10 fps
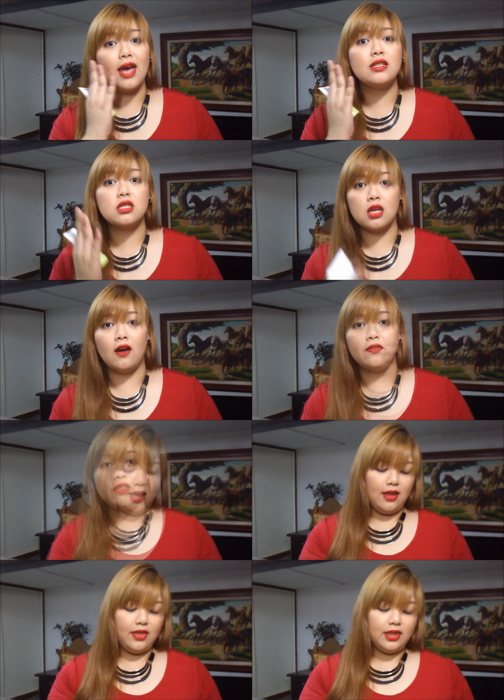and
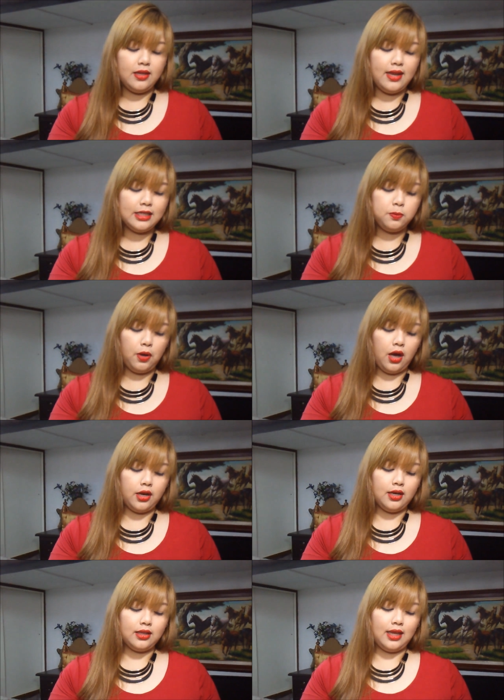soft. And then the next
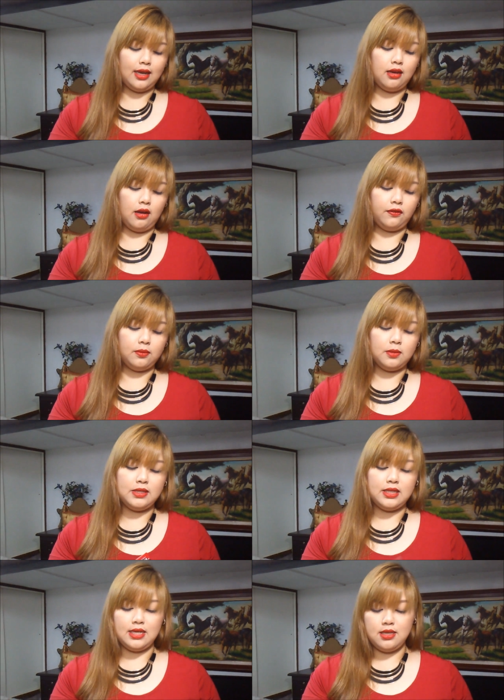product that I got from the
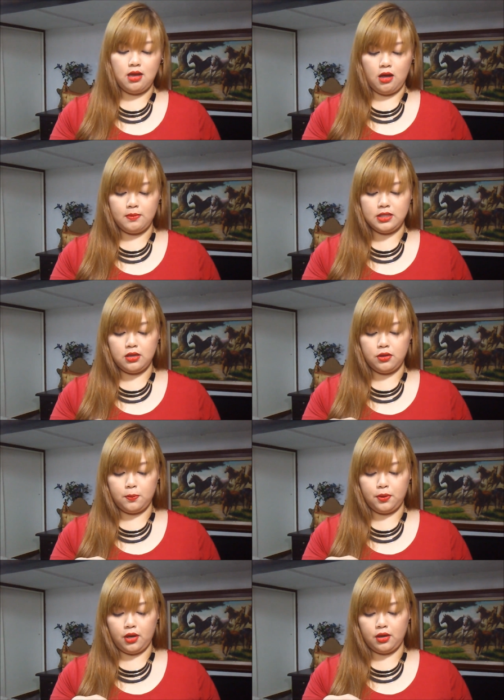Mestiza Hub is another
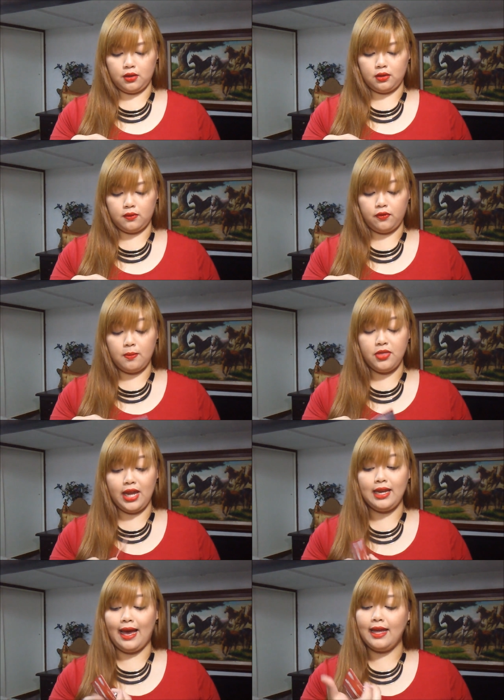product from
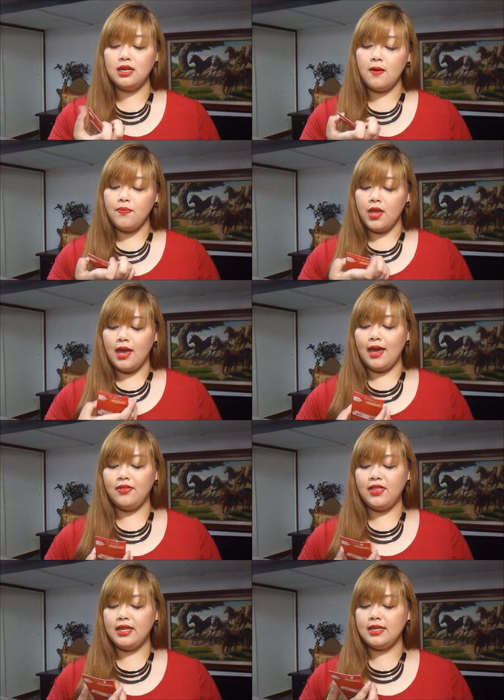Thailand
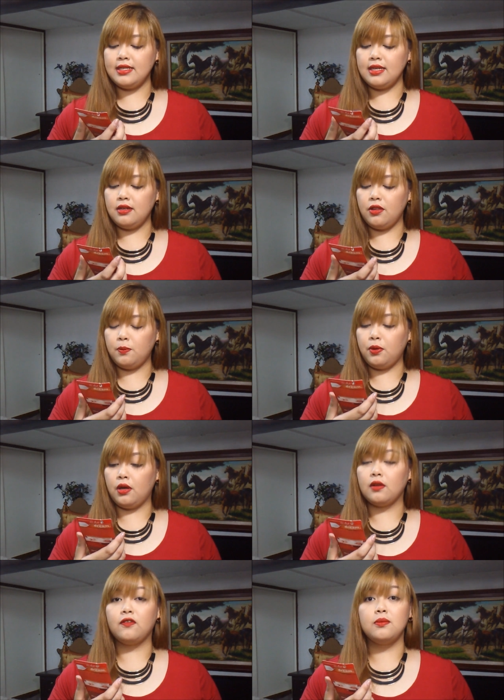and this is another
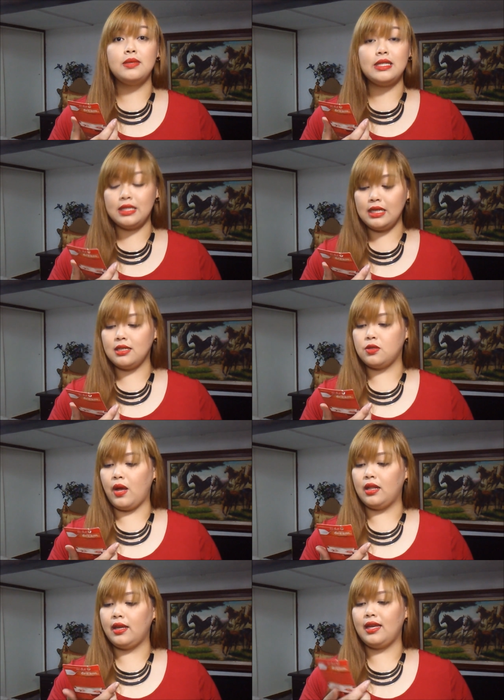product from Mistine as
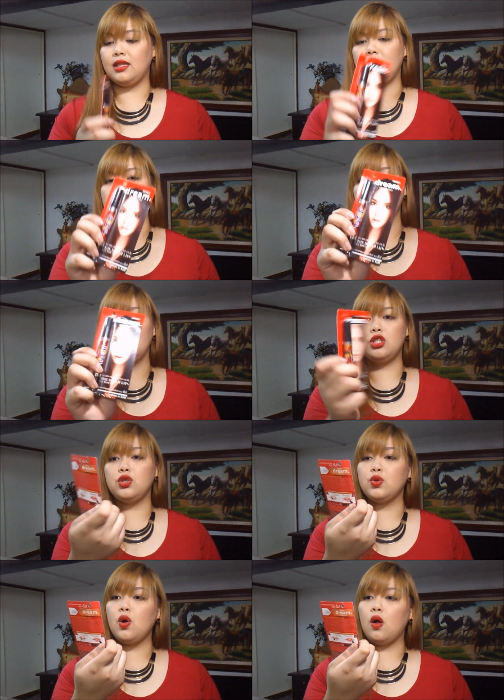well and this is what
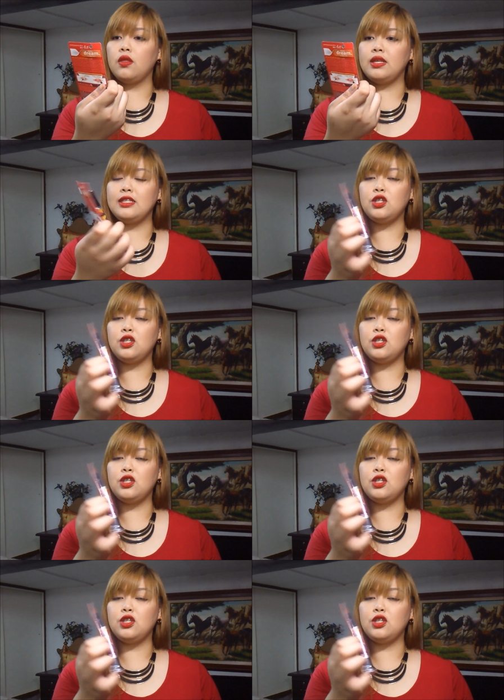you call the